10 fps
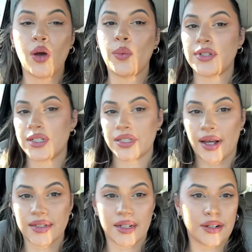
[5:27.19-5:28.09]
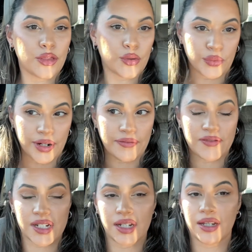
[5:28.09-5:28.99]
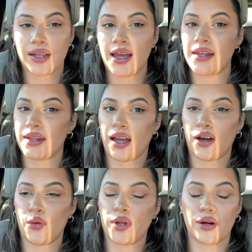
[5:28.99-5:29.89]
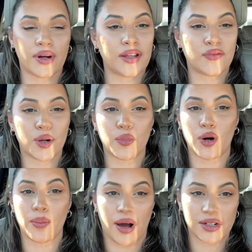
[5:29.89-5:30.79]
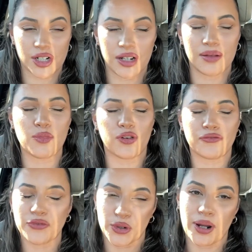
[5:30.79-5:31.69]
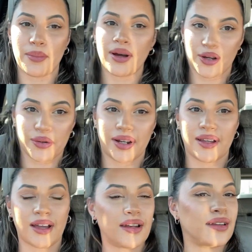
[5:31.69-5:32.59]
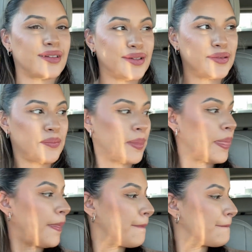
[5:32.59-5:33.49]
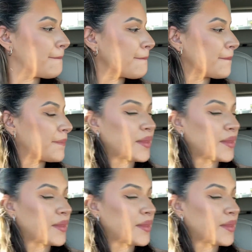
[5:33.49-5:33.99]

We just got done thrifting and now we are ready for more matcha and more food. I'm hungry again. Figured it out. I got it.